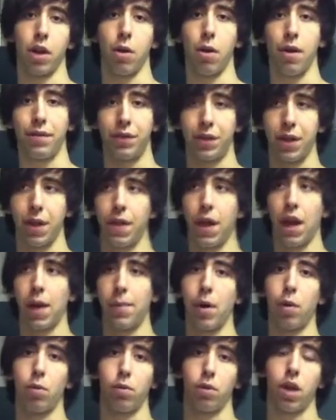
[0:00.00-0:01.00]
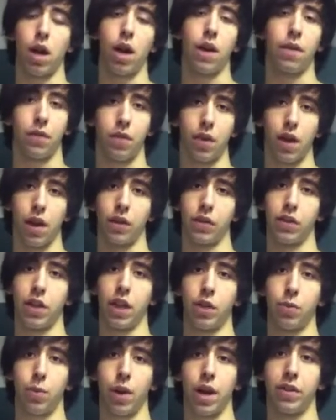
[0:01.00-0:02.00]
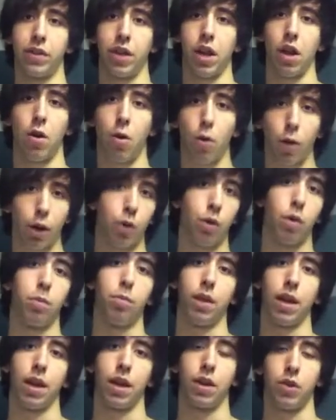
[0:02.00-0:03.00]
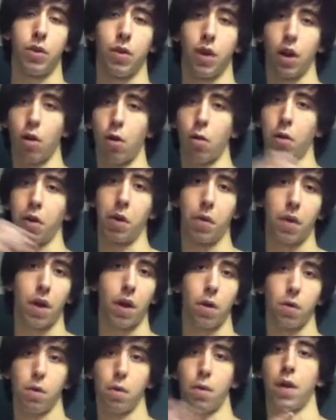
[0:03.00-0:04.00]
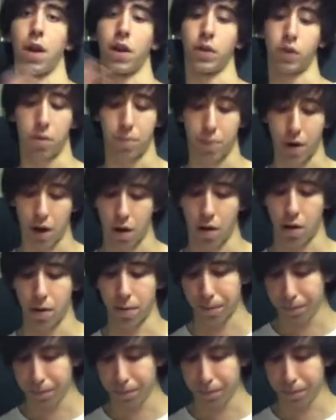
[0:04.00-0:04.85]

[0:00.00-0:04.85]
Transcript: I know I've said that about a lot of things. That's why I say arguably, because you can argue that other things are better.